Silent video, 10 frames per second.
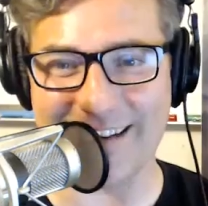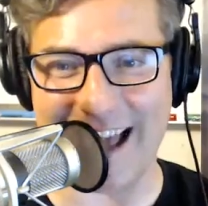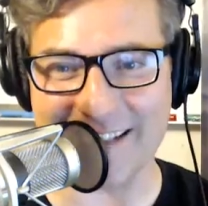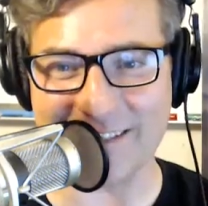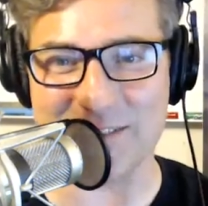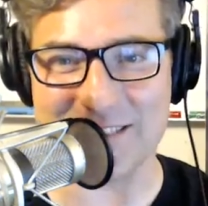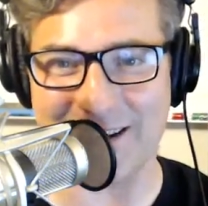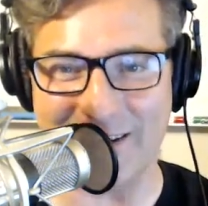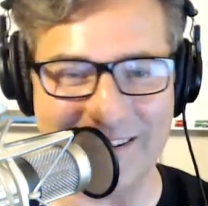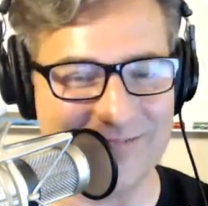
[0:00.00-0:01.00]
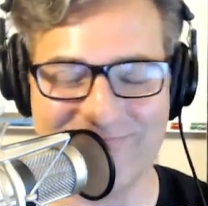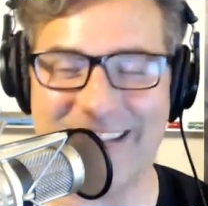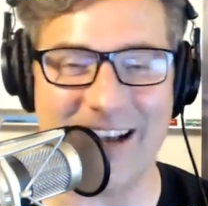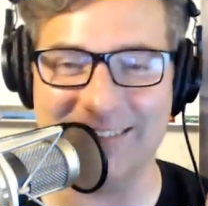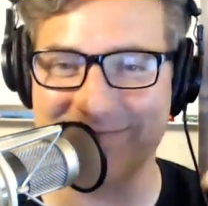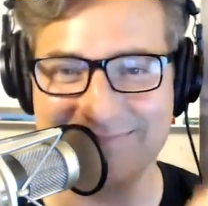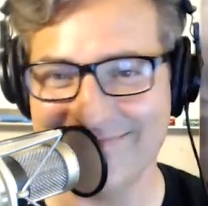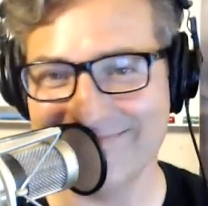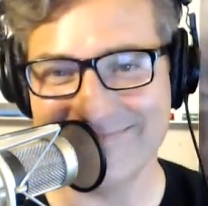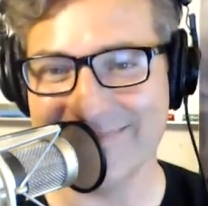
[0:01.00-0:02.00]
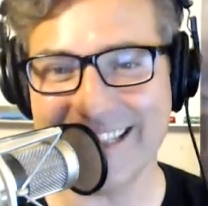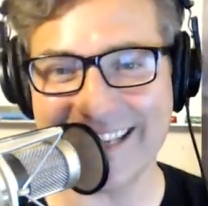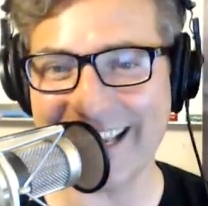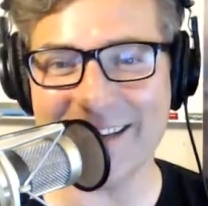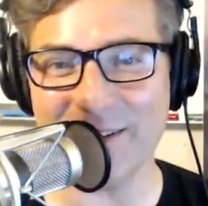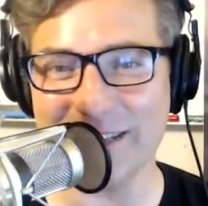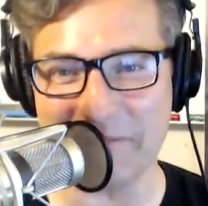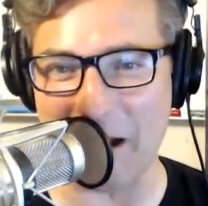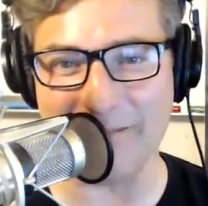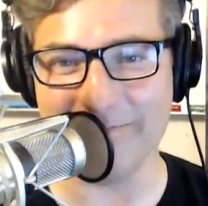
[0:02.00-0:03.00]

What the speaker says: knock those out. No. Do you think I do it? No.